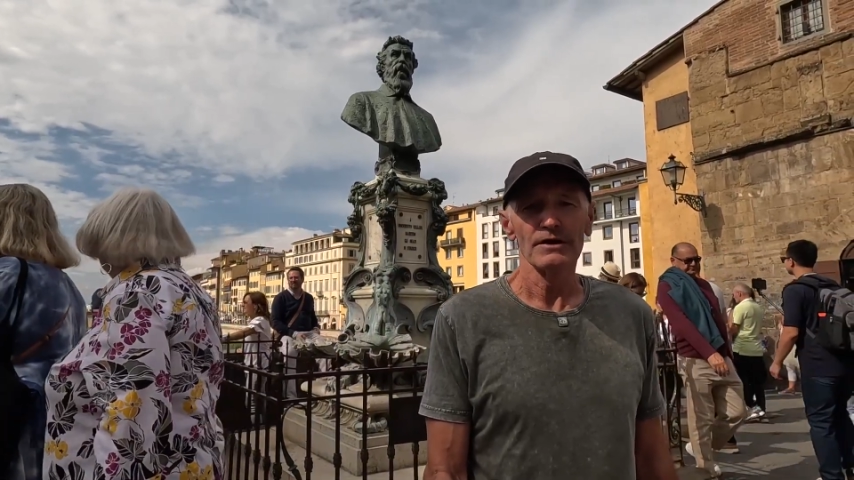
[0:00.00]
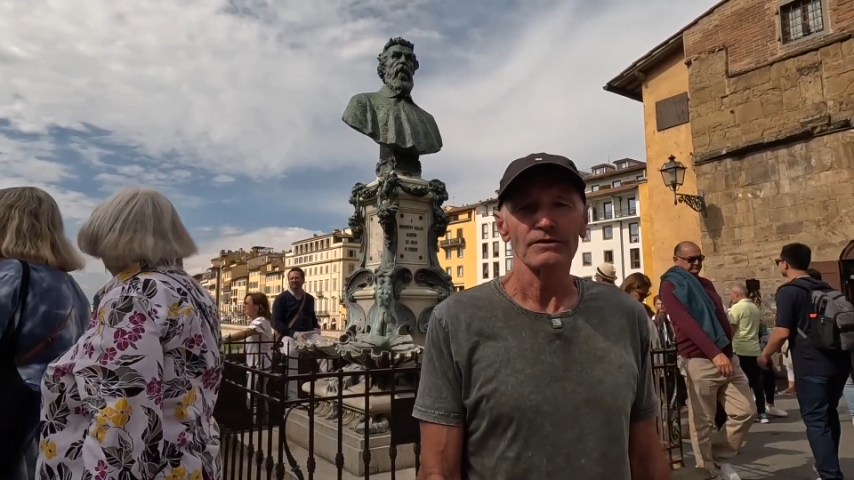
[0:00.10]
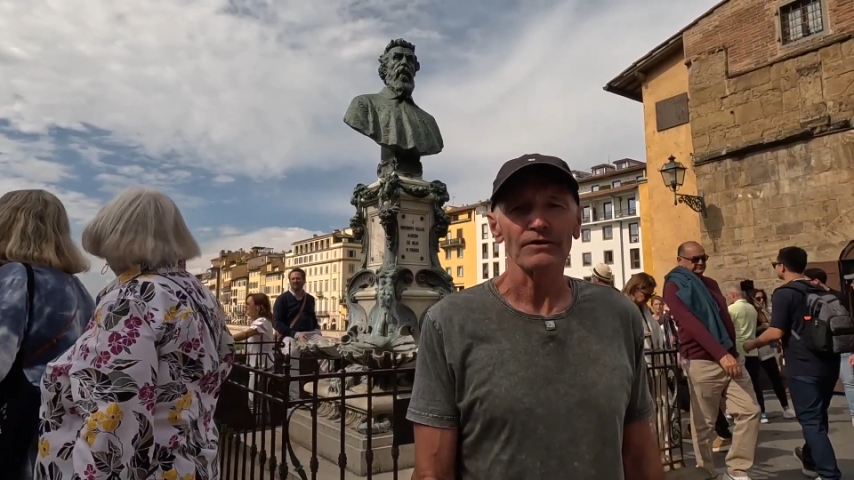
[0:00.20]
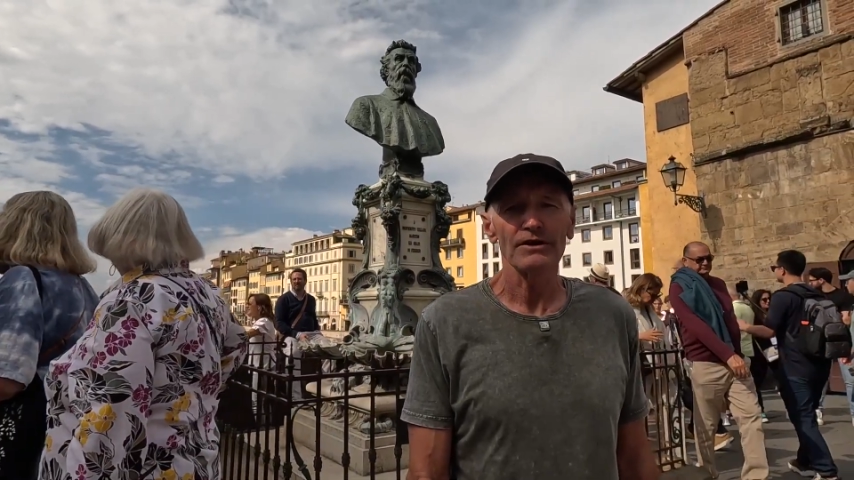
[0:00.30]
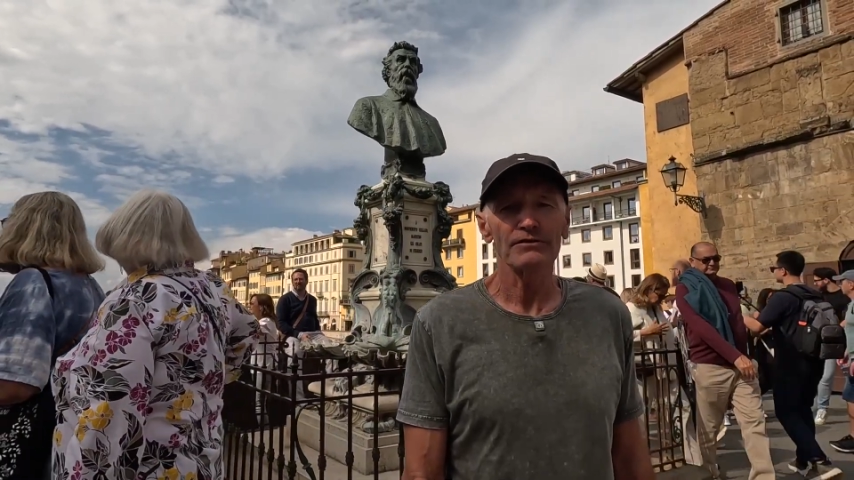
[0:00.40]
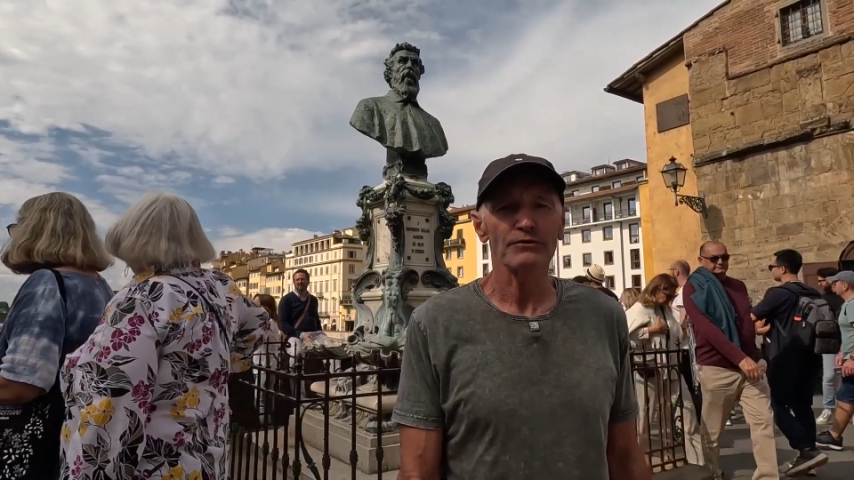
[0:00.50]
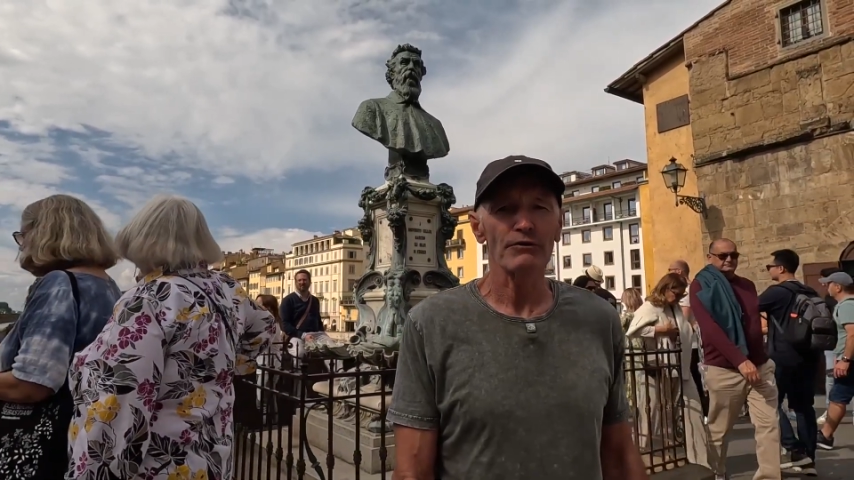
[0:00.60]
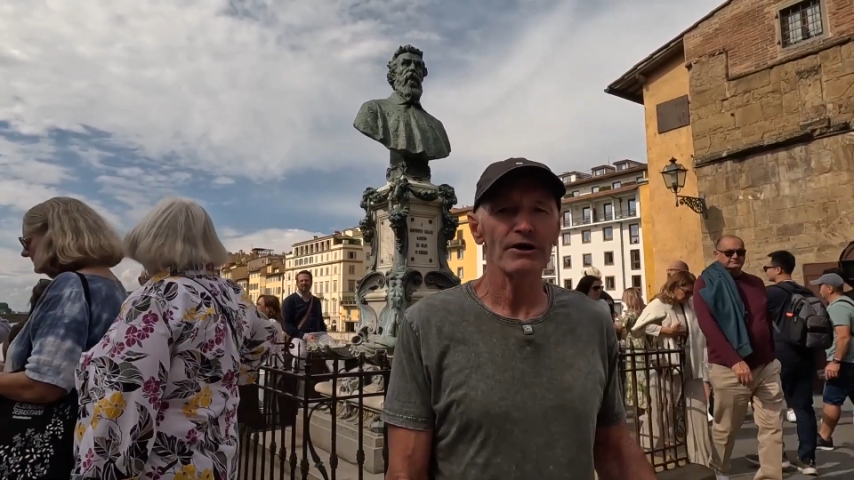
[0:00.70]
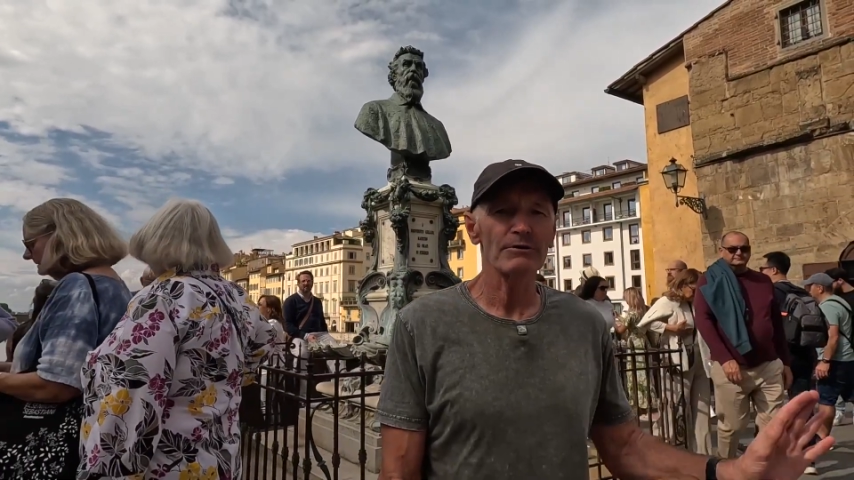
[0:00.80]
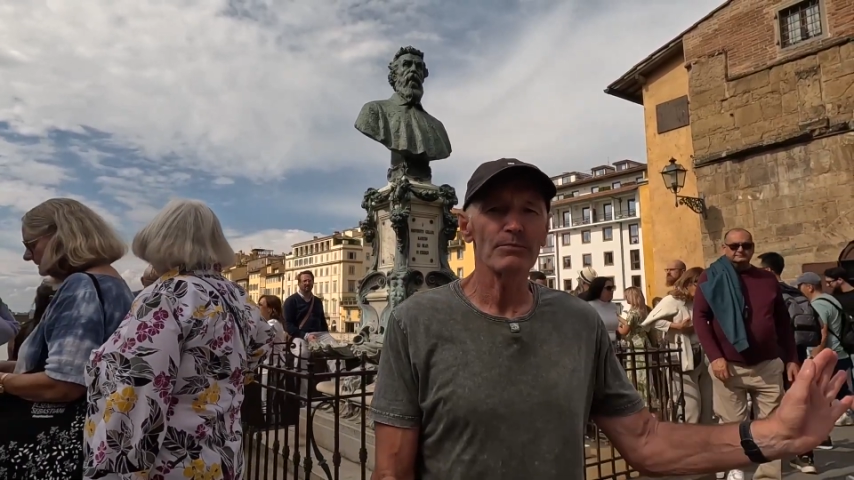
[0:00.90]
So he's
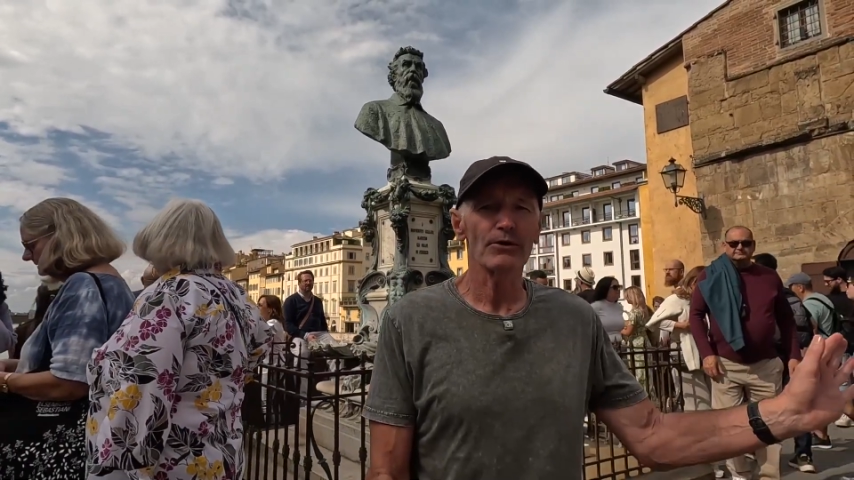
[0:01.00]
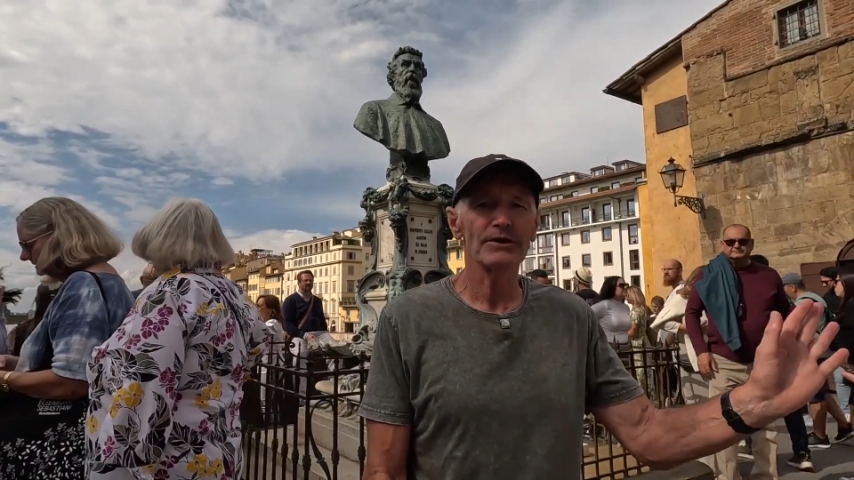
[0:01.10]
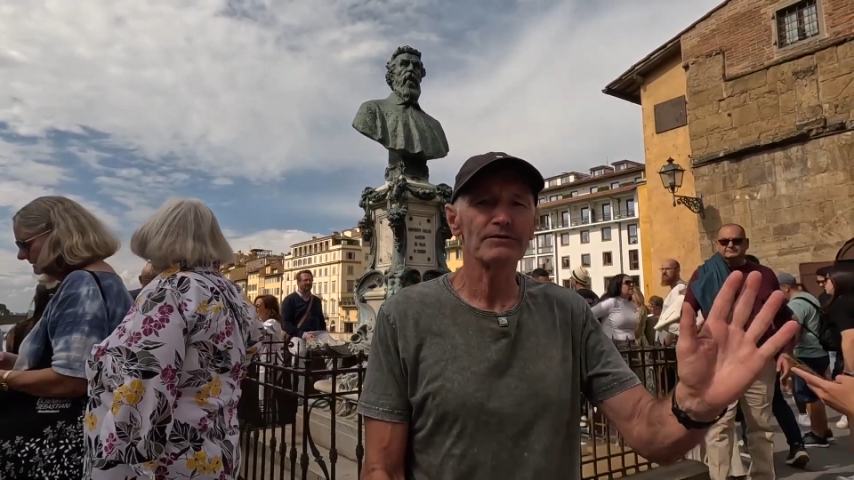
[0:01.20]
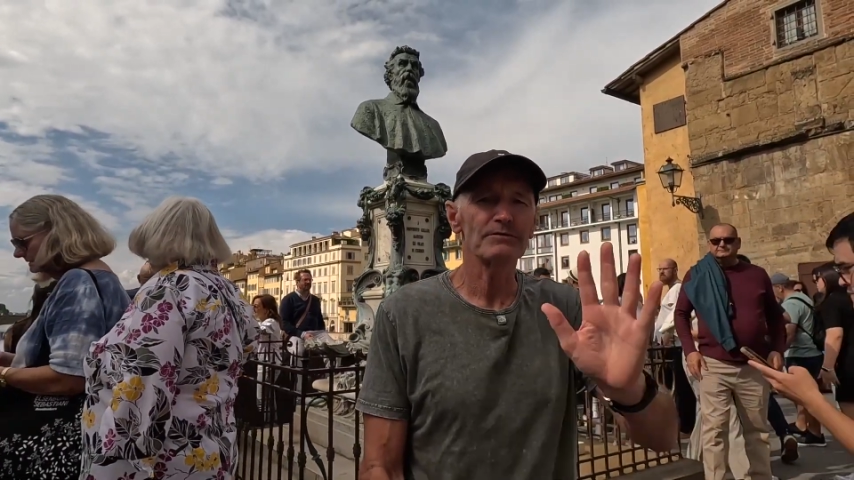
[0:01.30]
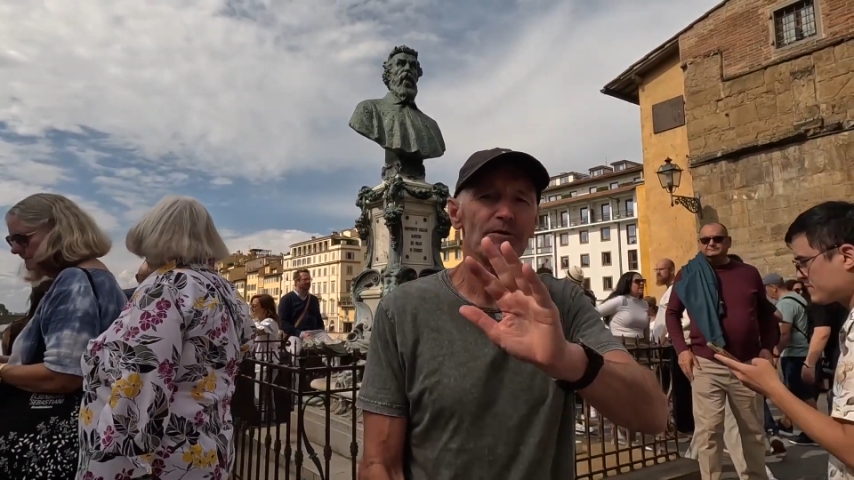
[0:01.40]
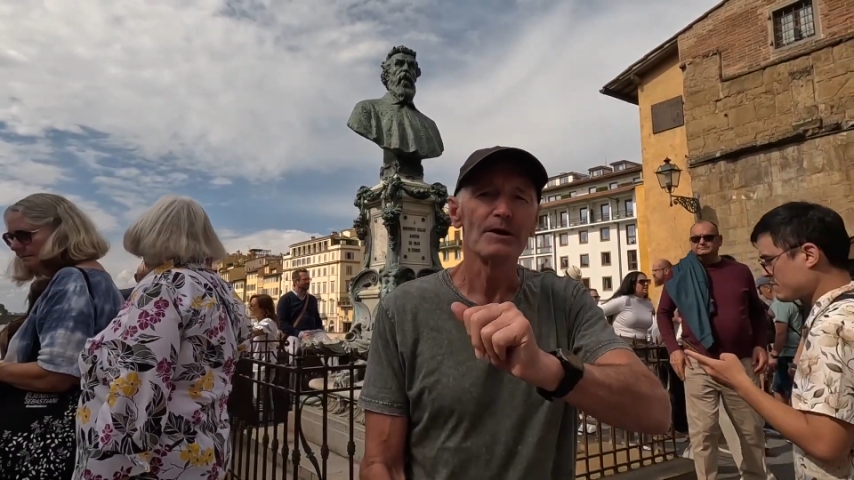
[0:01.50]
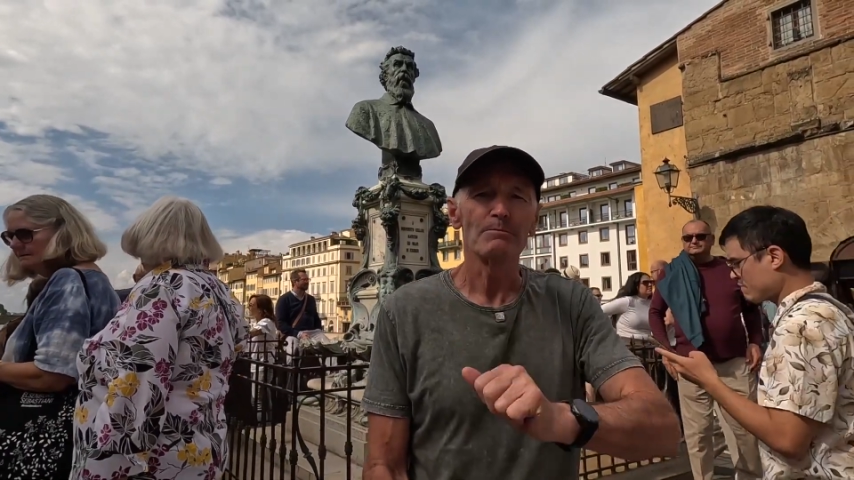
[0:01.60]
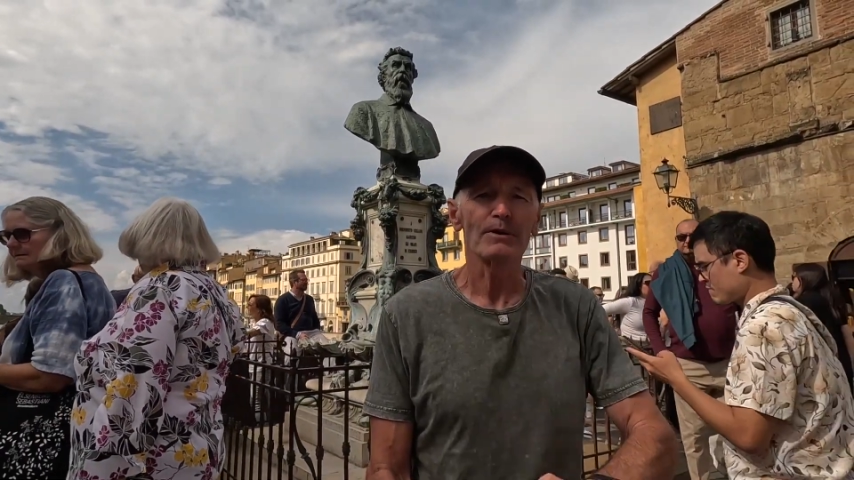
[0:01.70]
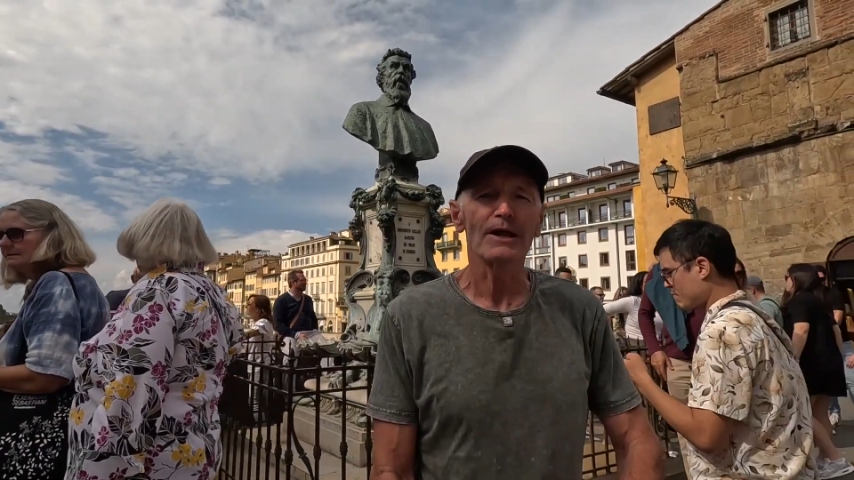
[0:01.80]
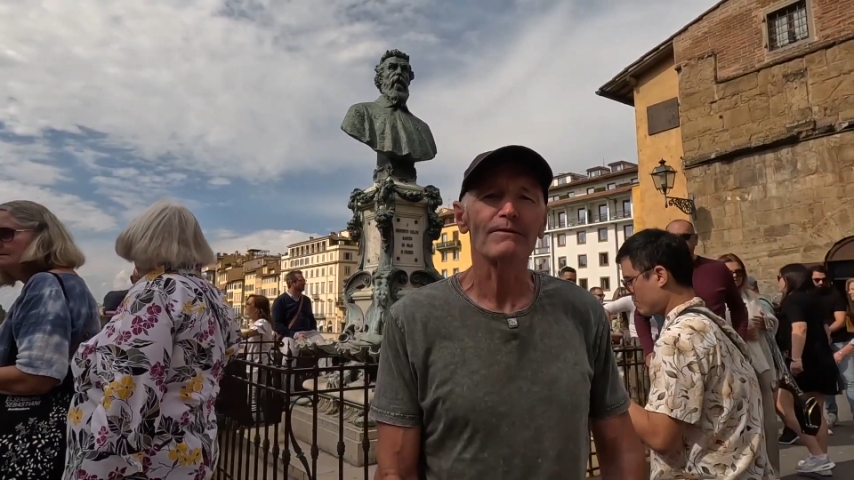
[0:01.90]
surrounded by his
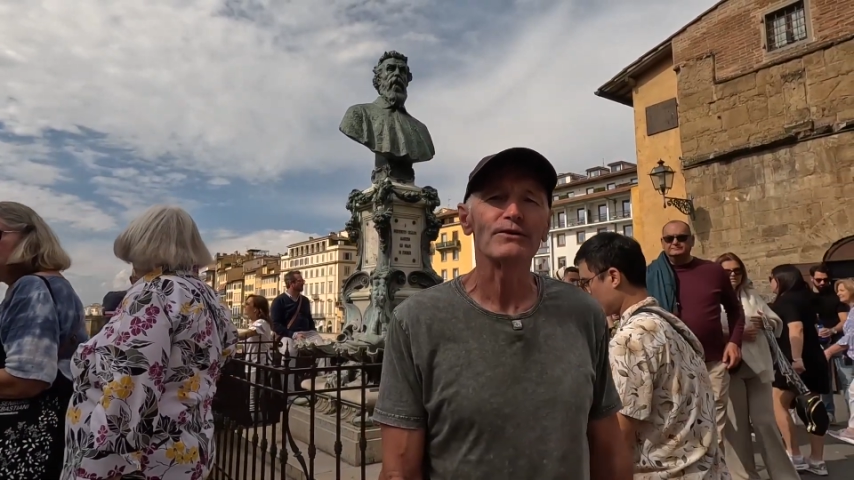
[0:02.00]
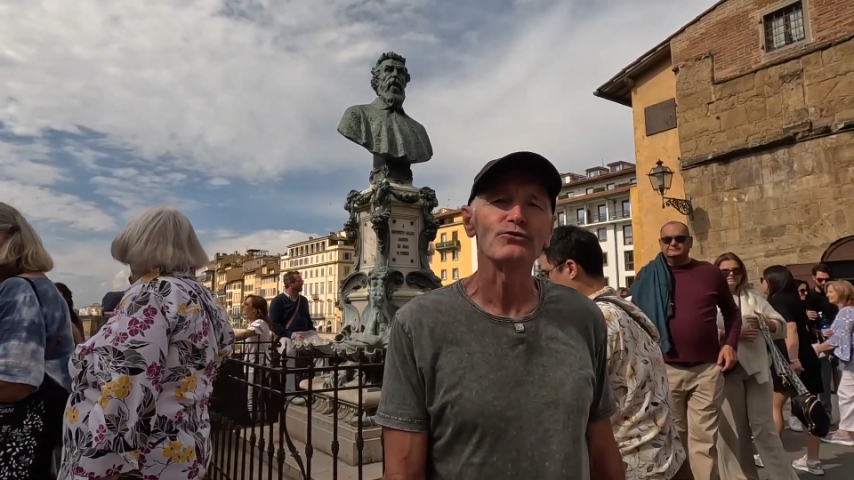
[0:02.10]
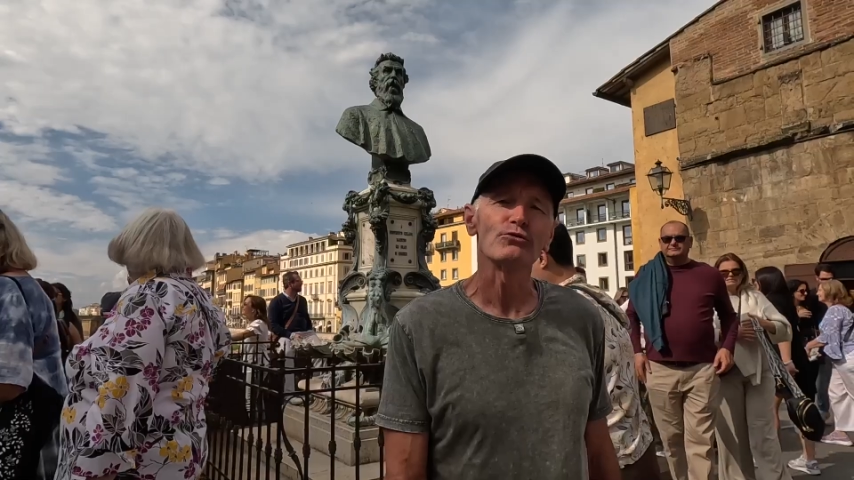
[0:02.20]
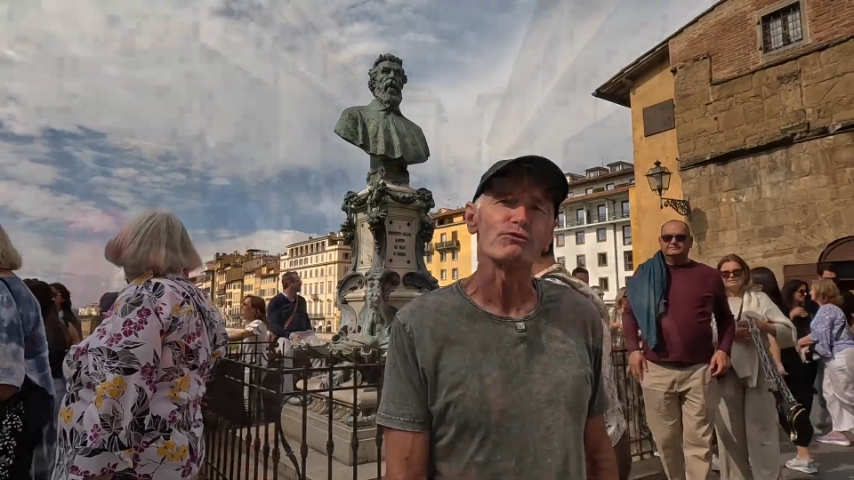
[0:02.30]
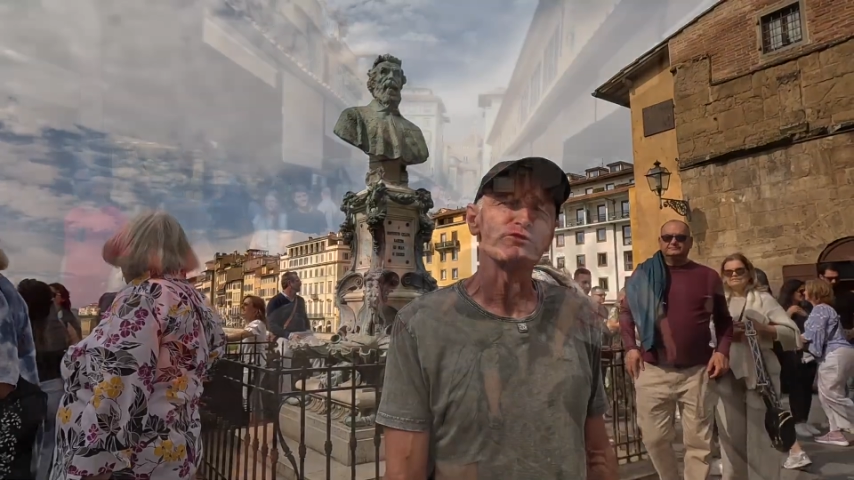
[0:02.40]
beloved jewellery